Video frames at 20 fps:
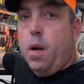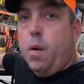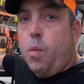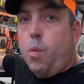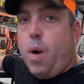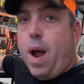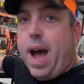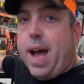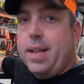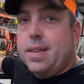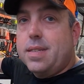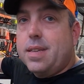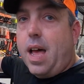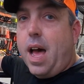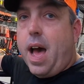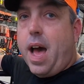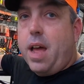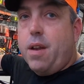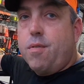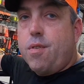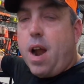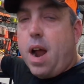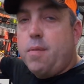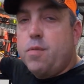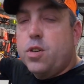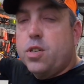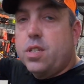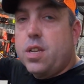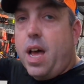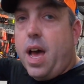right side,
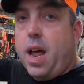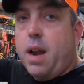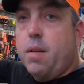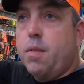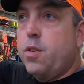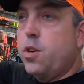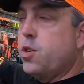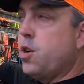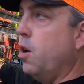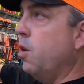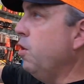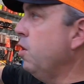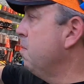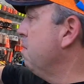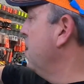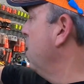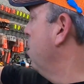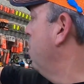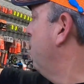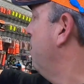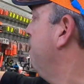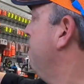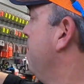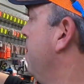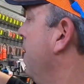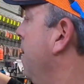driver's side of the trolling motor.